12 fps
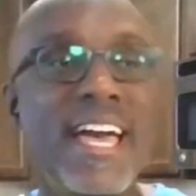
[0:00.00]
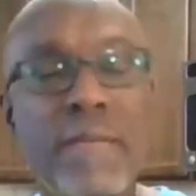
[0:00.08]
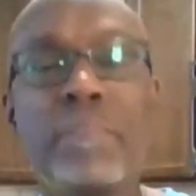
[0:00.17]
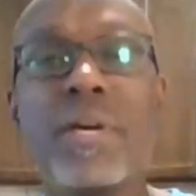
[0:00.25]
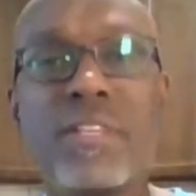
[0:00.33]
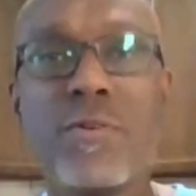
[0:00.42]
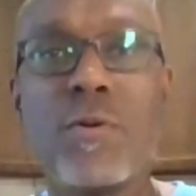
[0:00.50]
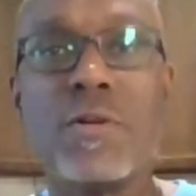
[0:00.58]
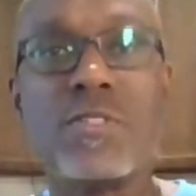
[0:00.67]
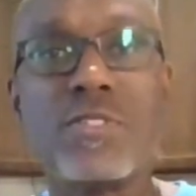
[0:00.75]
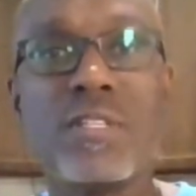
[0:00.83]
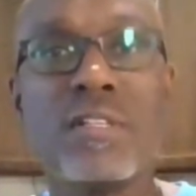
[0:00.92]
And, but of
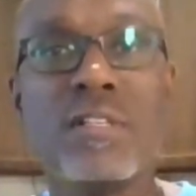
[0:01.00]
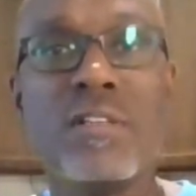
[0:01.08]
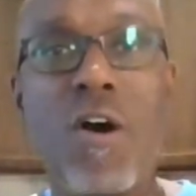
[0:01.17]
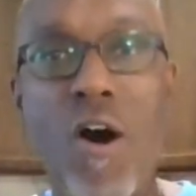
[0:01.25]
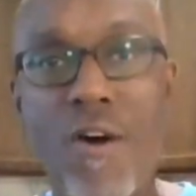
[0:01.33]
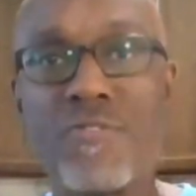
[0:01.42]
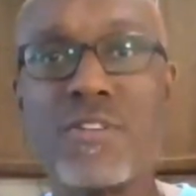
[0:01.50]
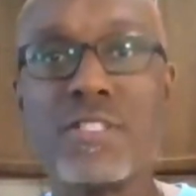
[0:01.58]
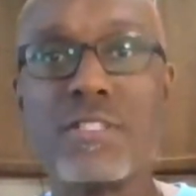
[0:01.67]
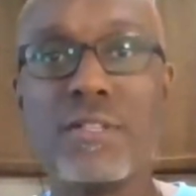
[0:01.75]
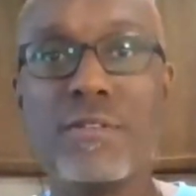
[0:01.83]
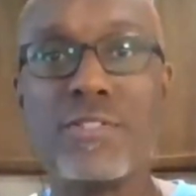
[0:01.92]
course,
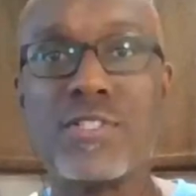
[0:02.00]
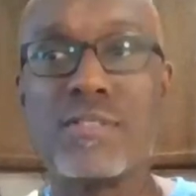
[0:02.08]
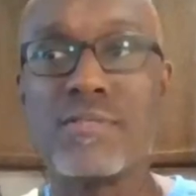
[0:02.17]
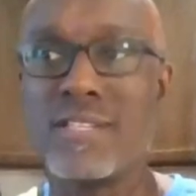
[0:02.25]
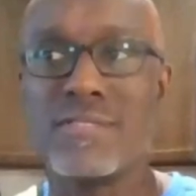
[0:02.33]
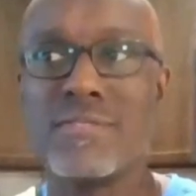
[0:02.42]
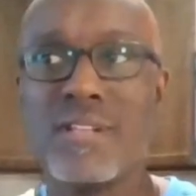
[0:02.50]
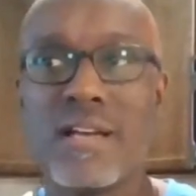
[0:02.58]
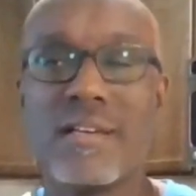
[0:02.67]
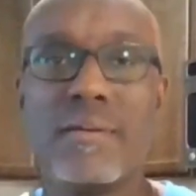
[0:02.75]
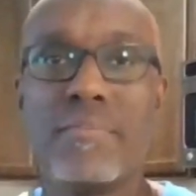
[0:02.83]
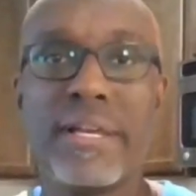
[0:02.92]
offering solutions because we're
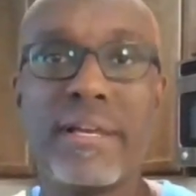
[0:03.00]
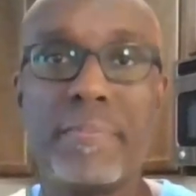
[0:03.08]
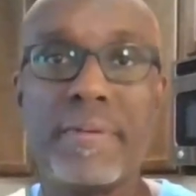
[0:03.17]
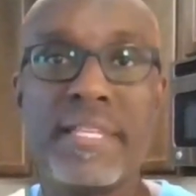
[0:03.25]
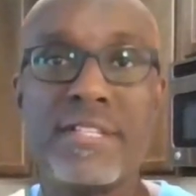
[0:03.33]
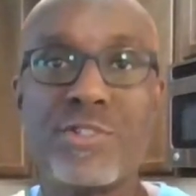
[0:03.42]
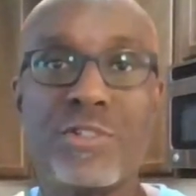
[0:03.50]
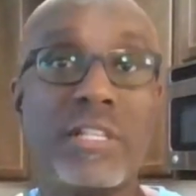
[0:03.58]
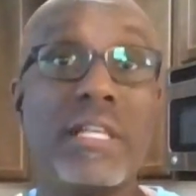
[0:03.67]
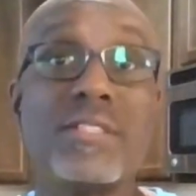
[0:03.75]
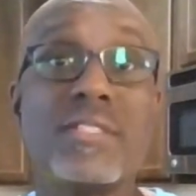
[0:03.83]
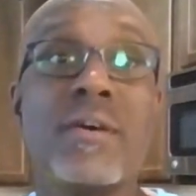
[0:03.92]
not going to bring up an issue
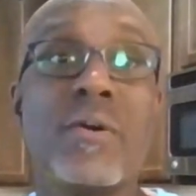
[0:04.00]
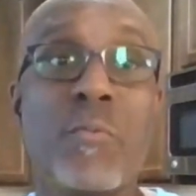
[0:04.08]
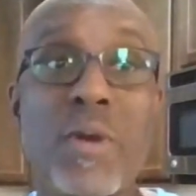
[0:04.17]
unless